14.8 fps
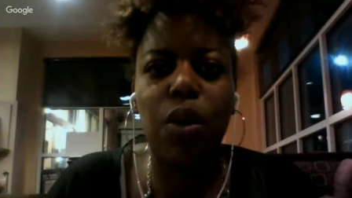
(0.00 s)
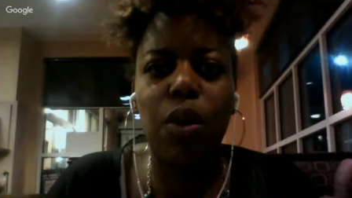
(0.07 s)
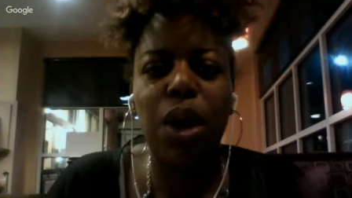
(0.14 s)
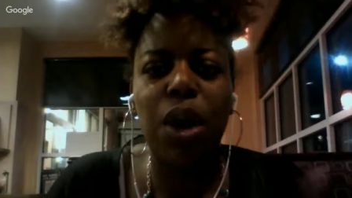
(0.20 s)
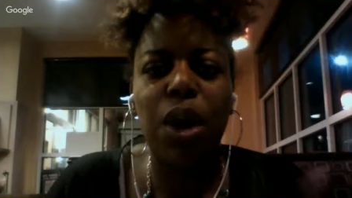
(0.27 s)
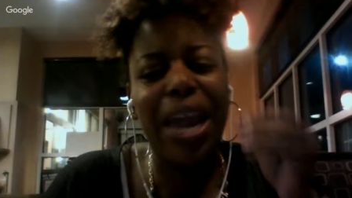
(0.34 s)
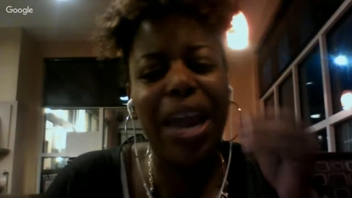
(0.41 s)

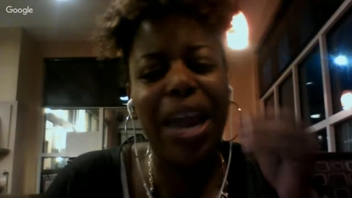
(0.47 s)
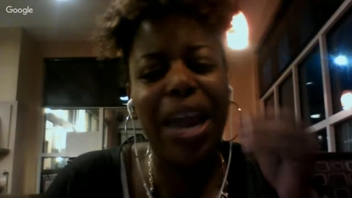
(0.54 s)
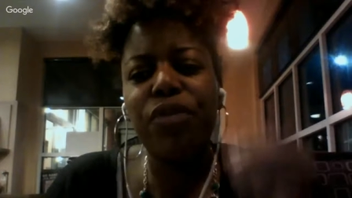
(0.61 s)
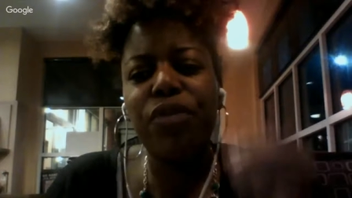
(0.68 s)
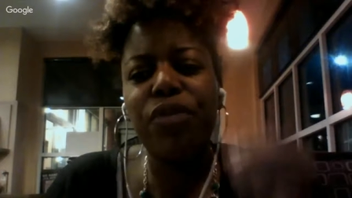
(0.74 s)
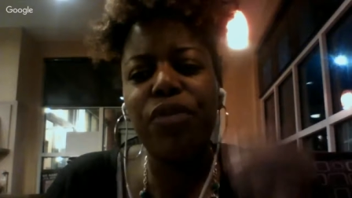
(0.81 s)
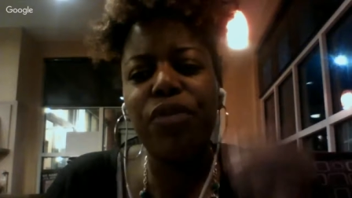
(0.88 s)
But every
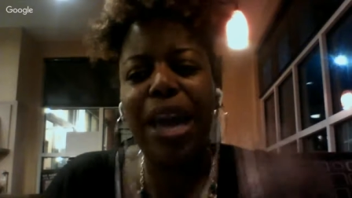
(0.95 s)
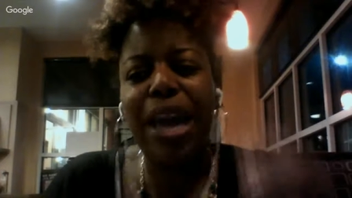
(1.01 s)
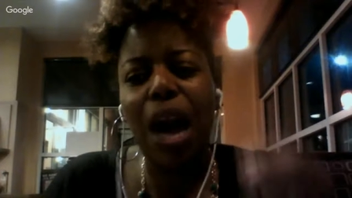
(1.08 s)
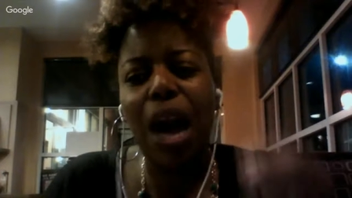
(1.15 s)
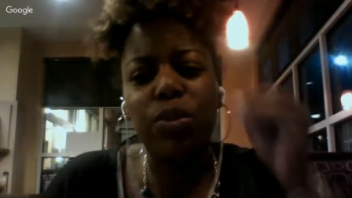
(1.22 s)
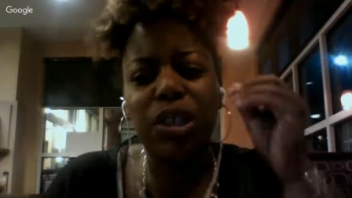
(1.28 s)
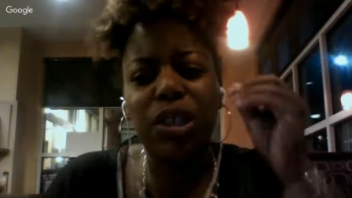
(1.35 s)
day I
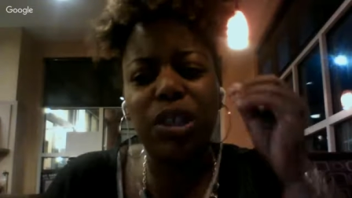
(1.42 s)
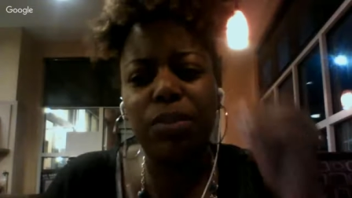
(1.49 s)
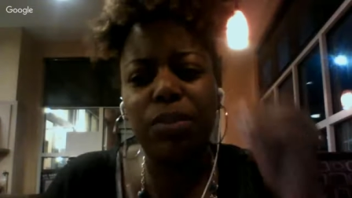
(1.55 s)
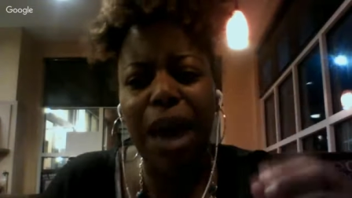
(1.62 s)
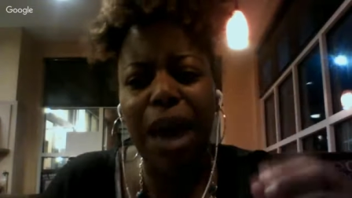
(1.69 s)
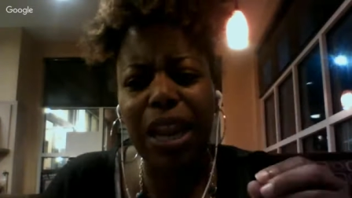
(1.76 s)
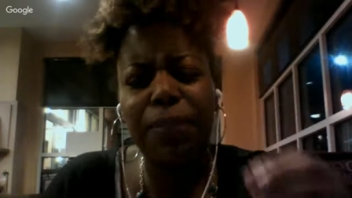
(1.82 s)
was
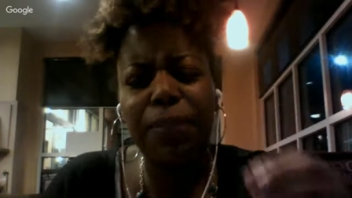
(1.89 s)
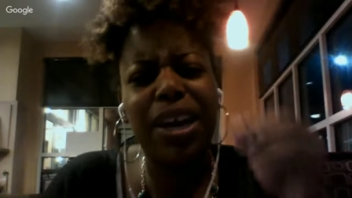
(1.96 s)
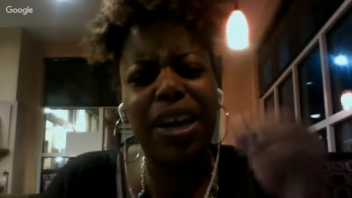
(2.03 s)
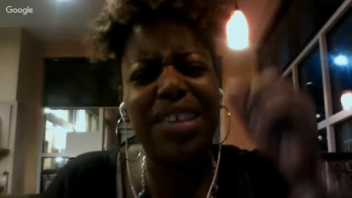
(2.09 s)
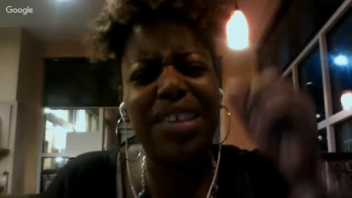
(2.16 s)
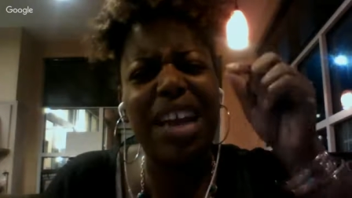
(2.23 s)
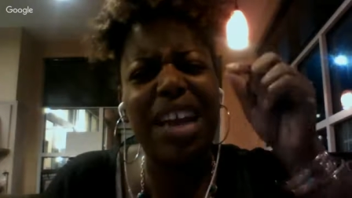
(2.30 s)
smiling because
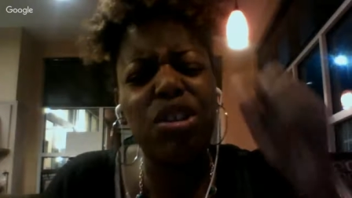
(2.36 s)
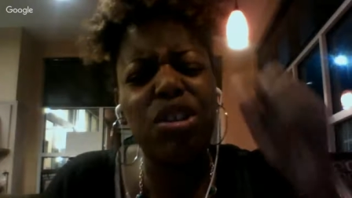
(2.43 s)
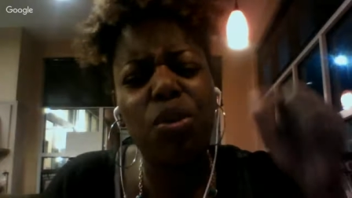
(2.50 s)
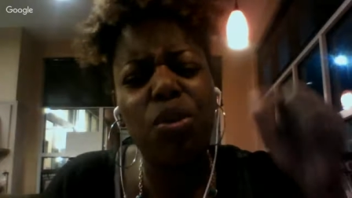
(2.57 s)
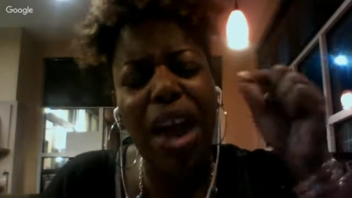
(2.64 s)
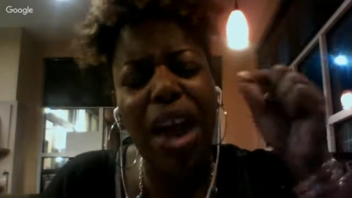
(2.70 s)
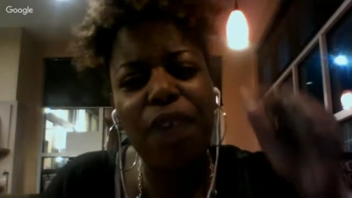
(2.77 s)
I knew
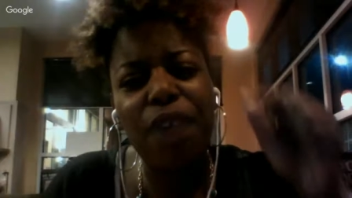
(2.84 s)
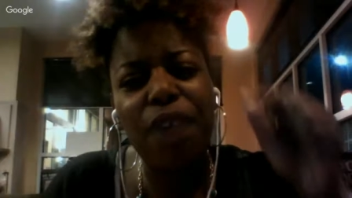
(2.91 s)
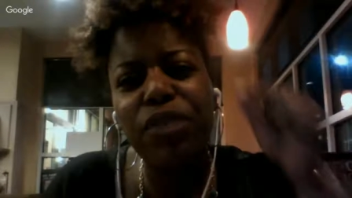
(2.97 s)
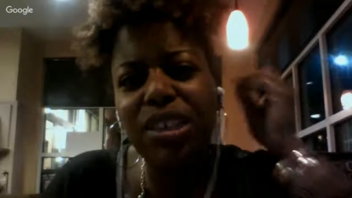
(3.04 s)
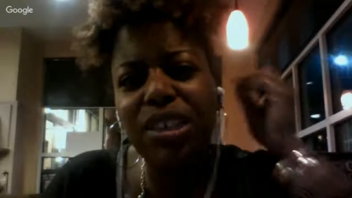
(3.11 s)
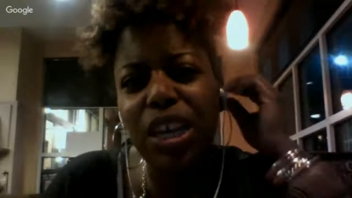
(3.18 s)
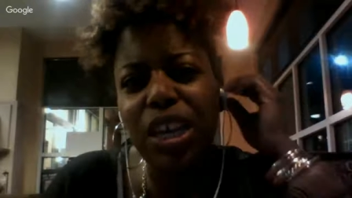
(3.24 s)
every
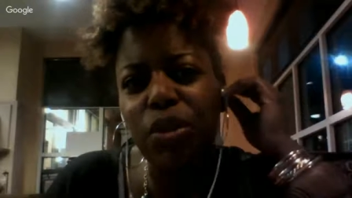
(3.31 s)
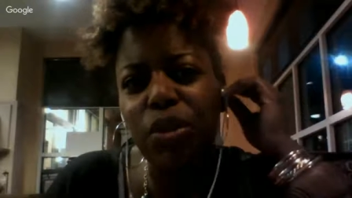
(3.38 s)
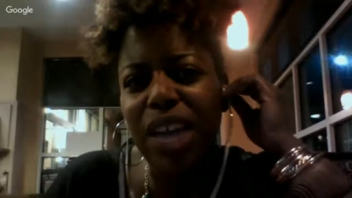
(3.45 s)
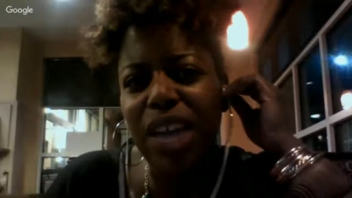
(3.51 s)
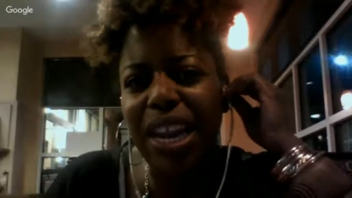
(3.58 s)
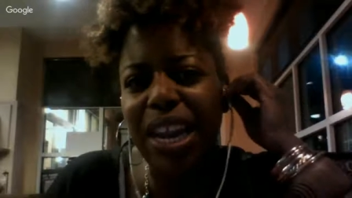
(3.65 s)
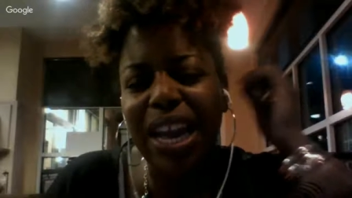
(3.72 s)
single day
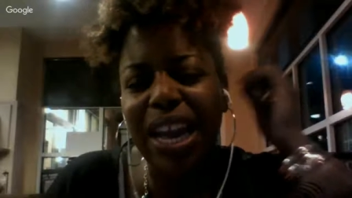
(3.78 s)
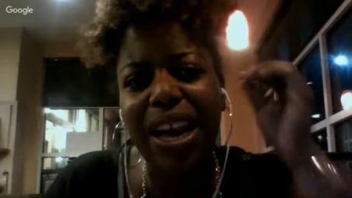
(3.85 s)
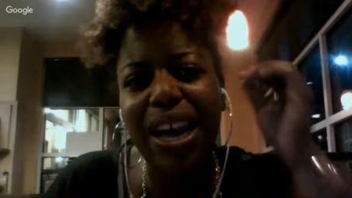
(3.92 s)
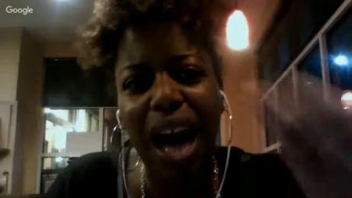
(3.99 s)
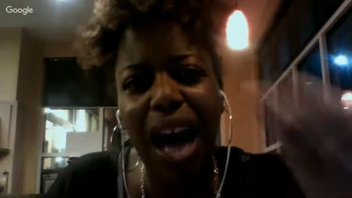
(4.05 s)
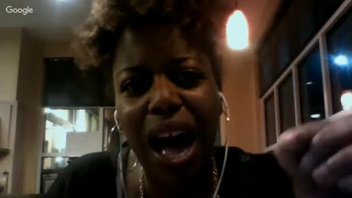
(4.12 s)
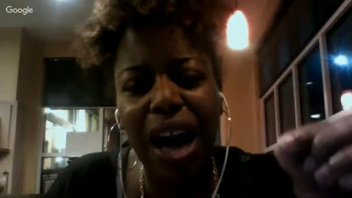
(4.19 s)
that
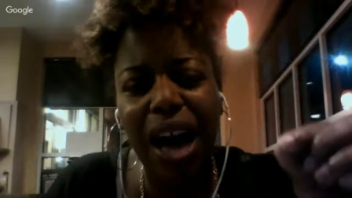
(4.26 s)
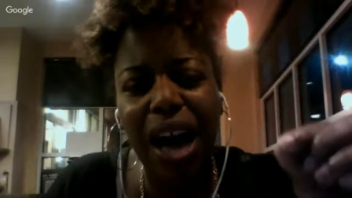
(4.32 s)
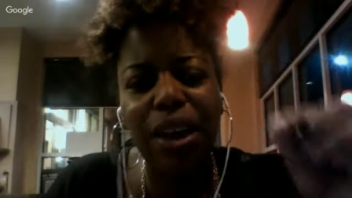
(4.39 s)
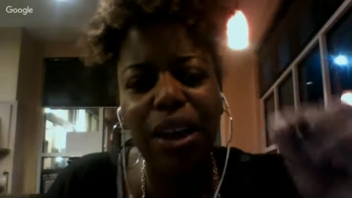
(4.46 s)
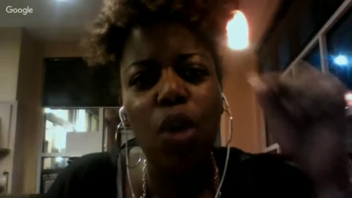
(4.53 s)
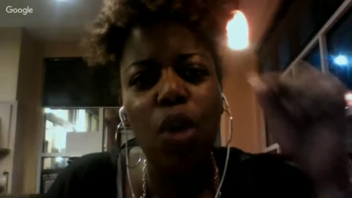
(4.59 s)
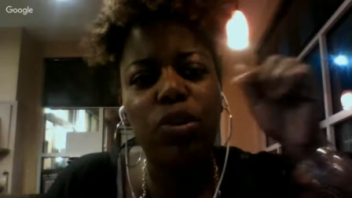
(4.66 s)
God
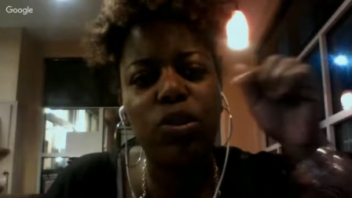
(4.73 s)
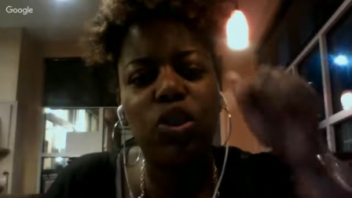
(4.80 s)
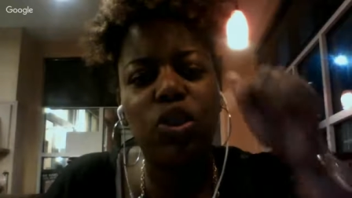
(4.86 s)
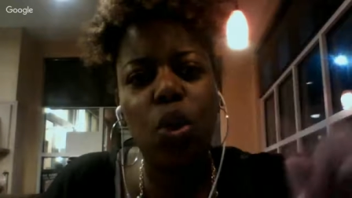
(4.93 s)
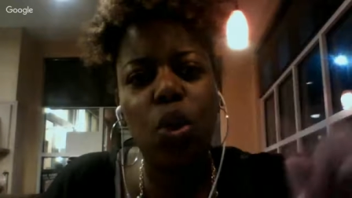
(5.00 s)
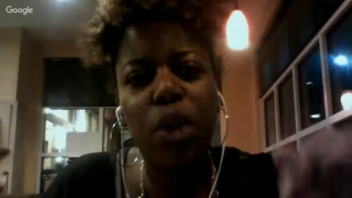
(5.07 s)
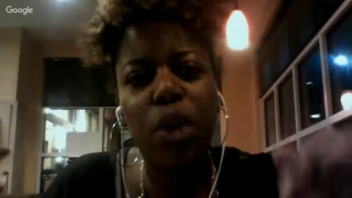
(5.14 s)
was
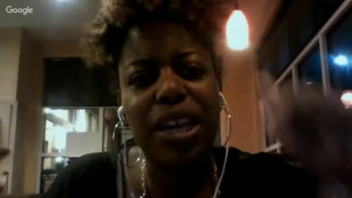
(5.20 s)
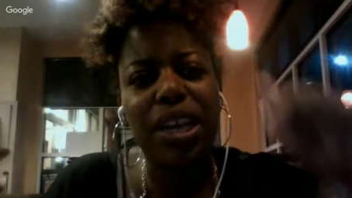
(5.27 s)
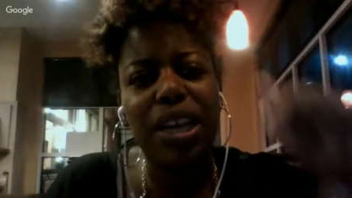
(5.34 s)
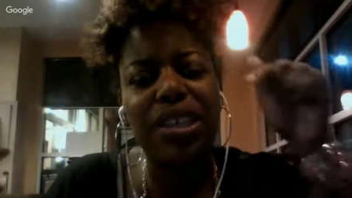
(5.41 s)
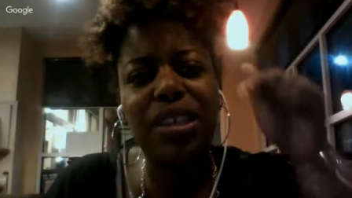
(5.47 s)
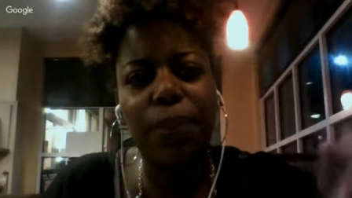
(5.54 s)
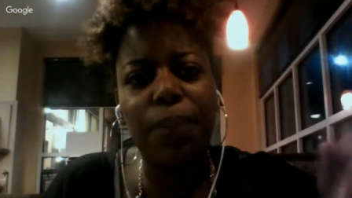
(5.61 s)
doing
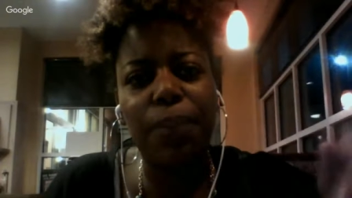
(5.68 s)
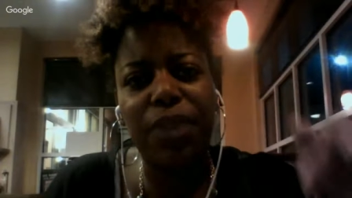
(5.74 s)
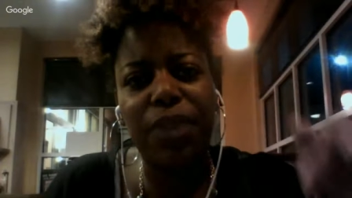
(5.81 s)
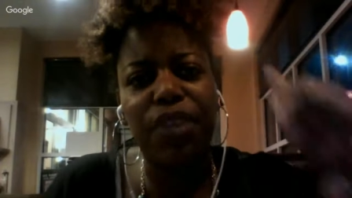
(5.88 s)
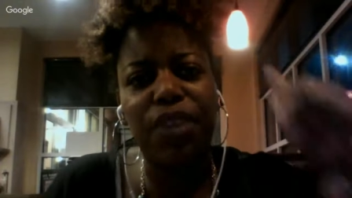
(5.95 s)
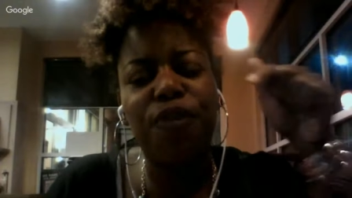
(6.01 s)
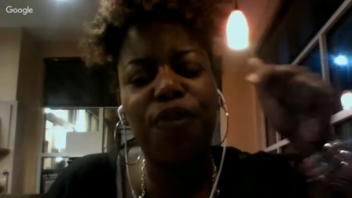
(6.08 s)
something
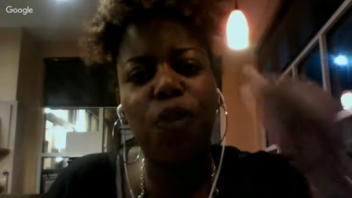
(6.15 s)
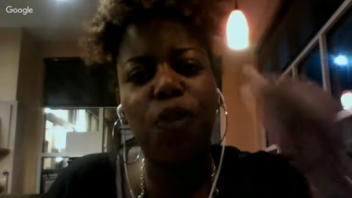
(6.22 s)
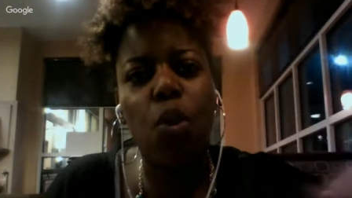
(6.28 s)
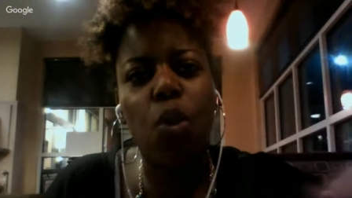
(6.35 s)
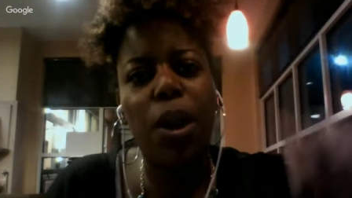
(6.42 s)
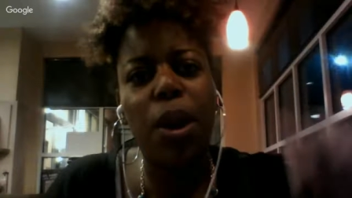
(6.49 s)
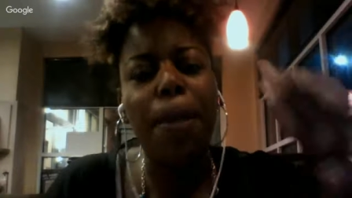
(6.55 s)

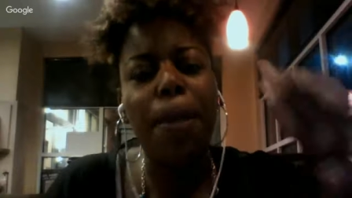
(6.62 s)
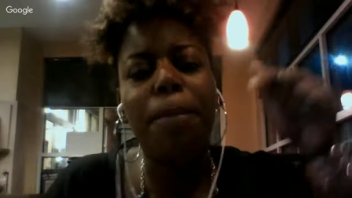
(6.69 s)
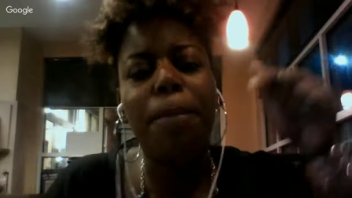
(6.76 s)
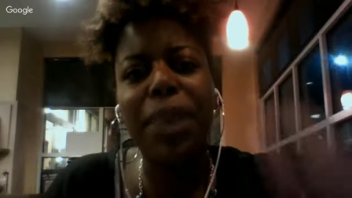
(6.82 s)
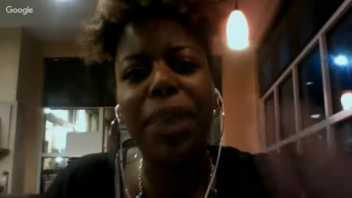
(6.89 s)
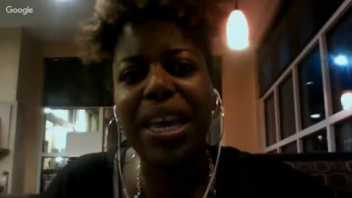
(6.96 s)
for me.